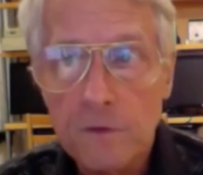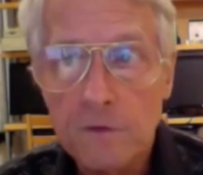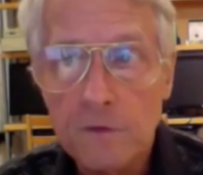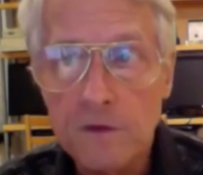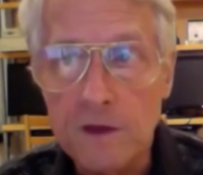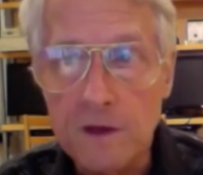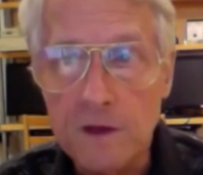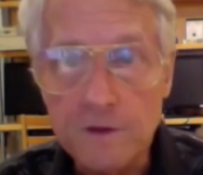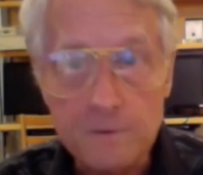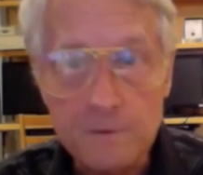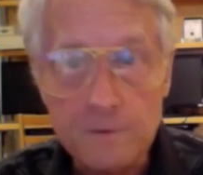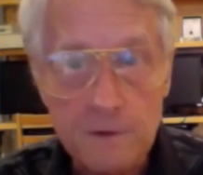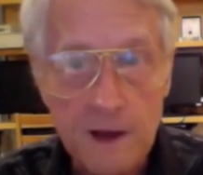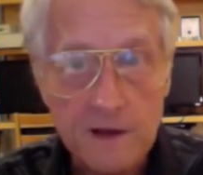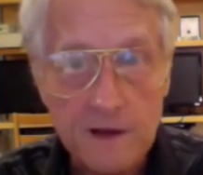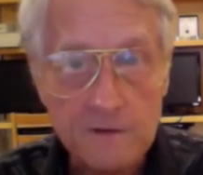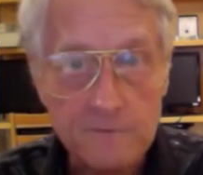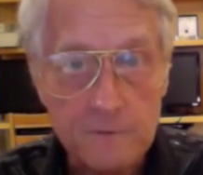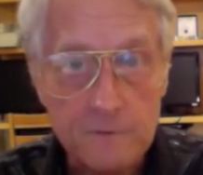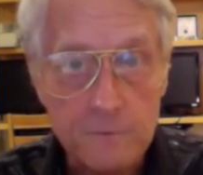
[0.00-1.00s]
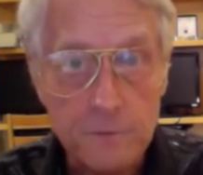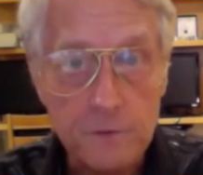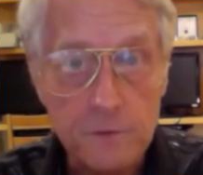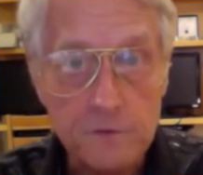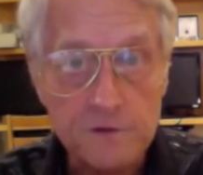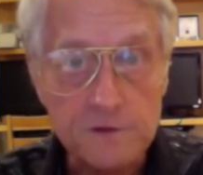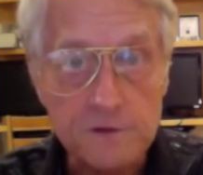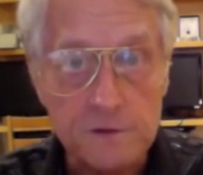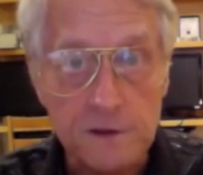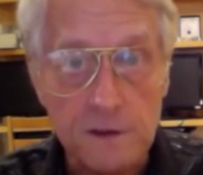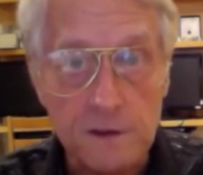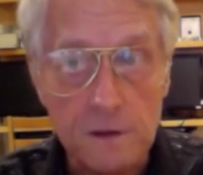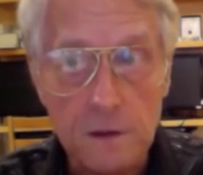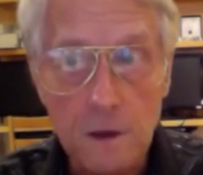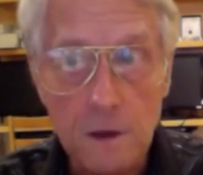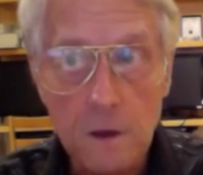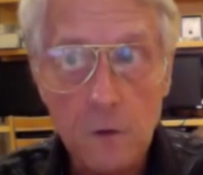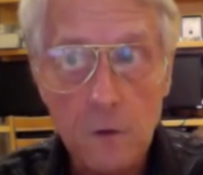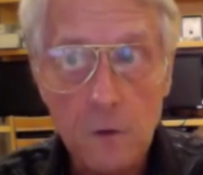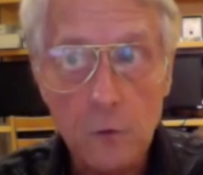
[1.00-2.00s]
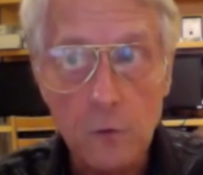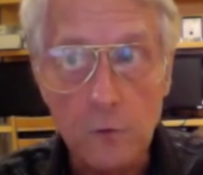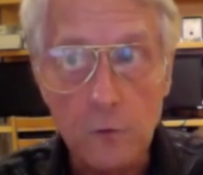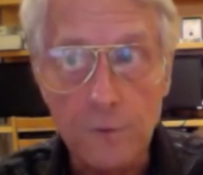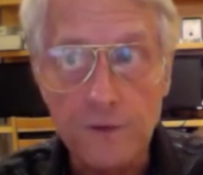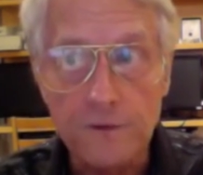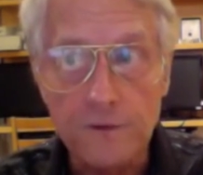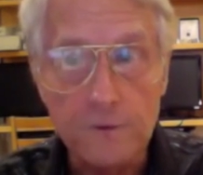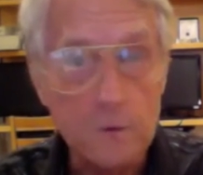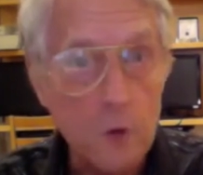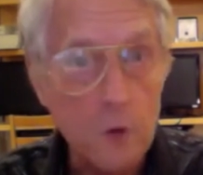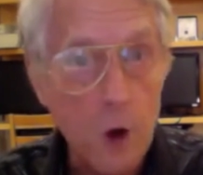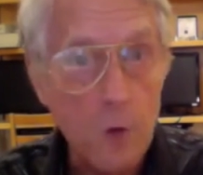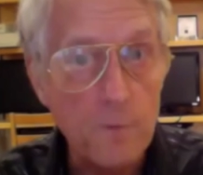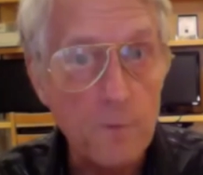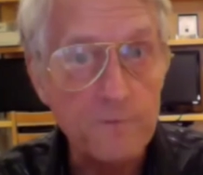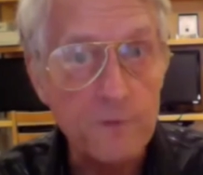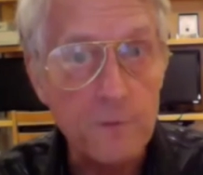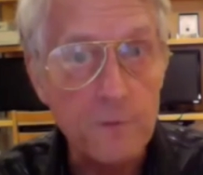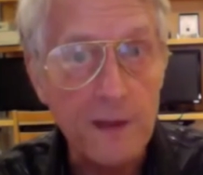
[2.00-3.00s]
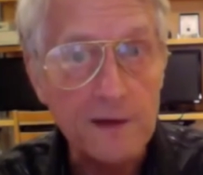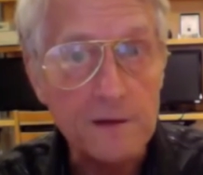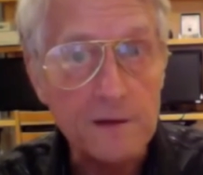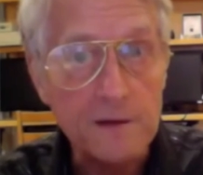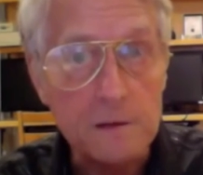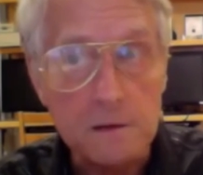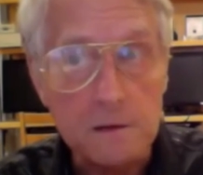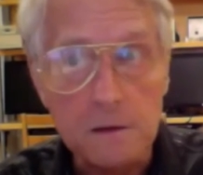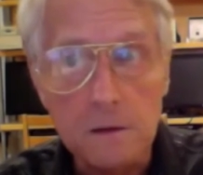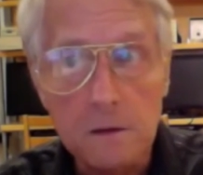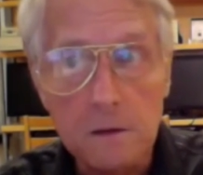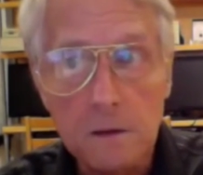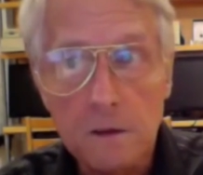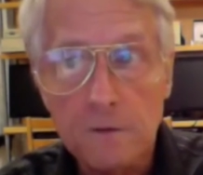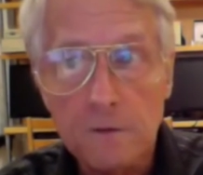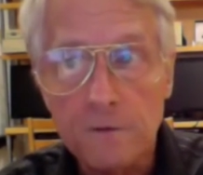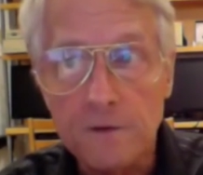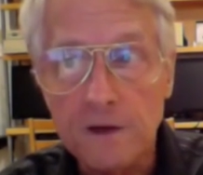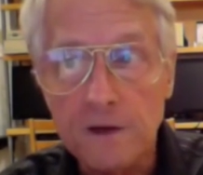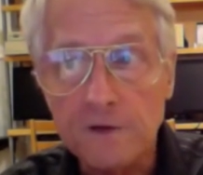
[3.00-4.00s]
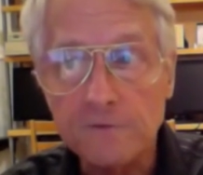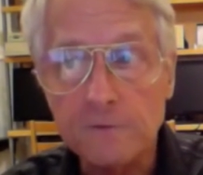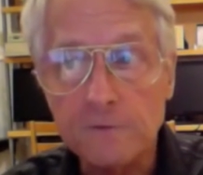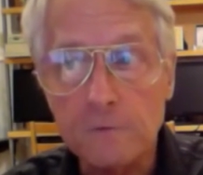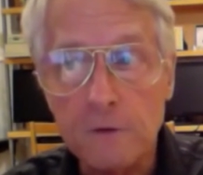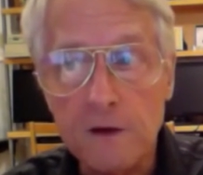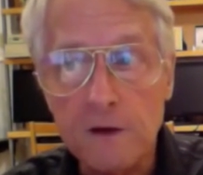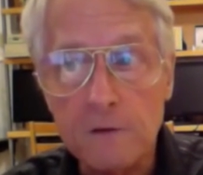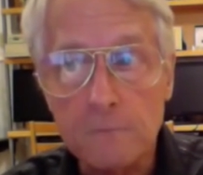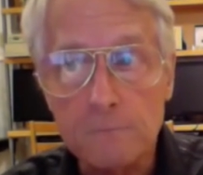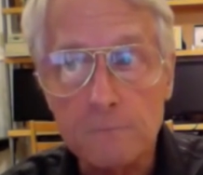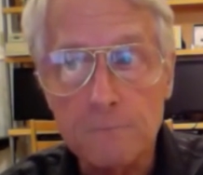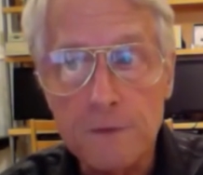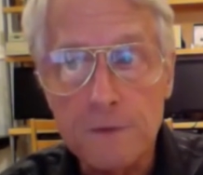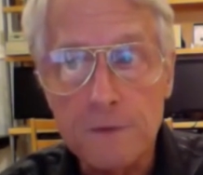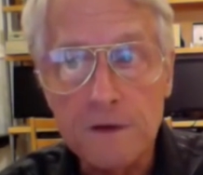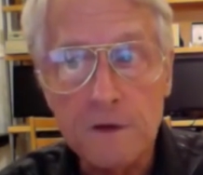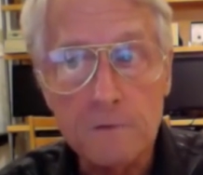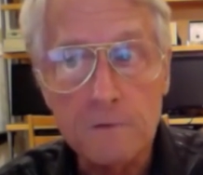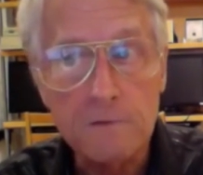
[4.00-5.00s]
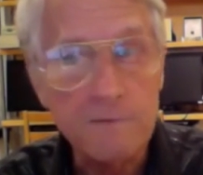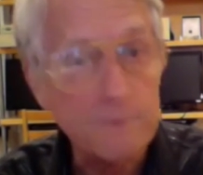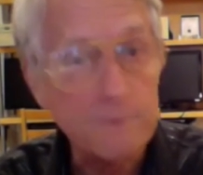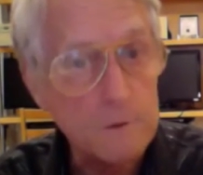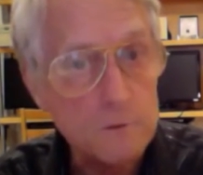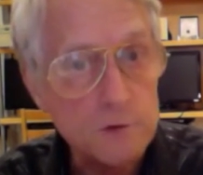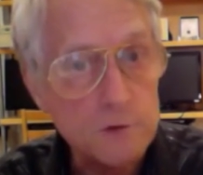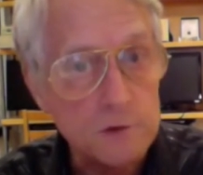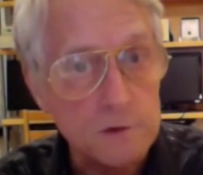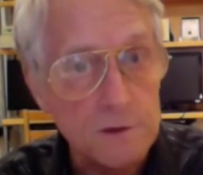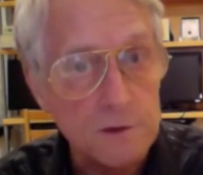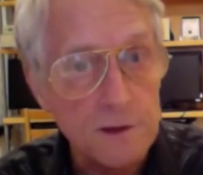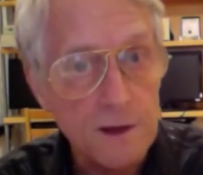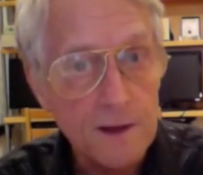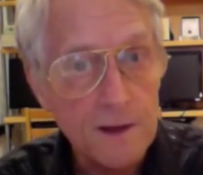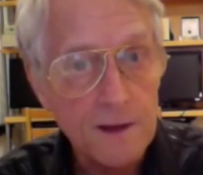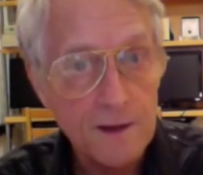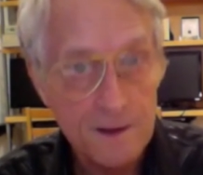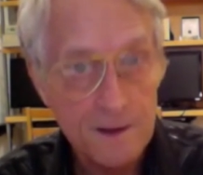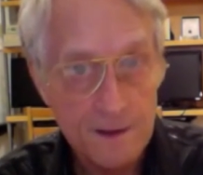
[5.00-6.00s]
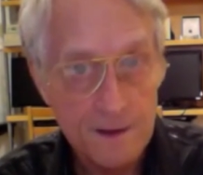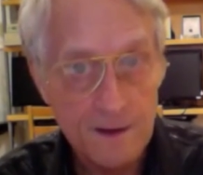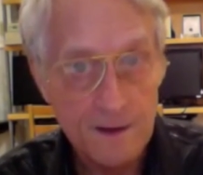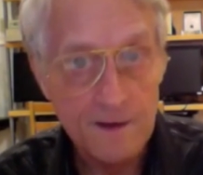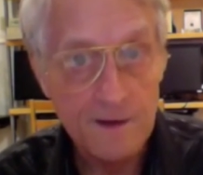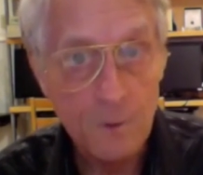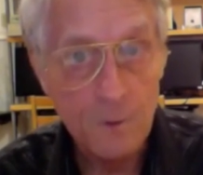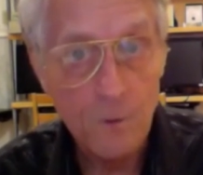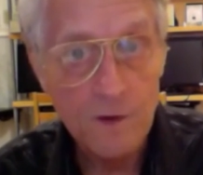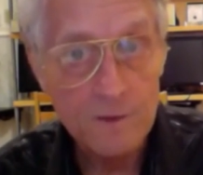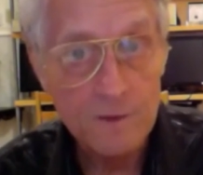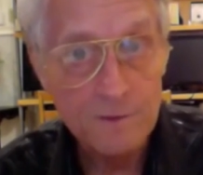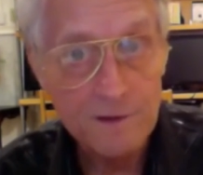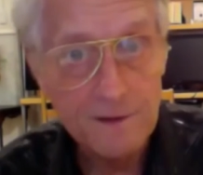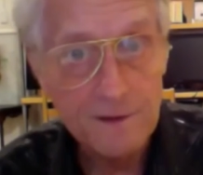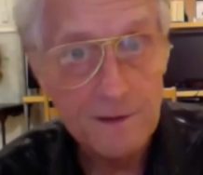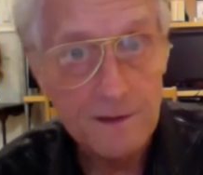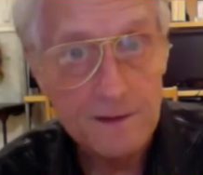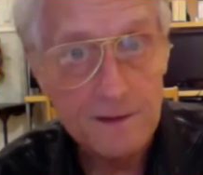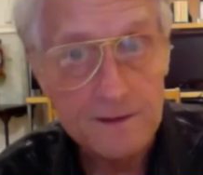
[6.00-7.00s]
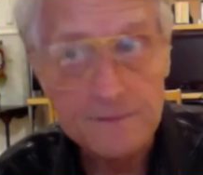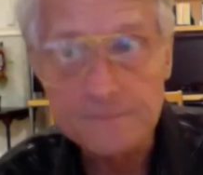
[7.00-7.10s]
The interactive computer screen will be the new home of humanity, the next great media revolution, and I want to be in on it.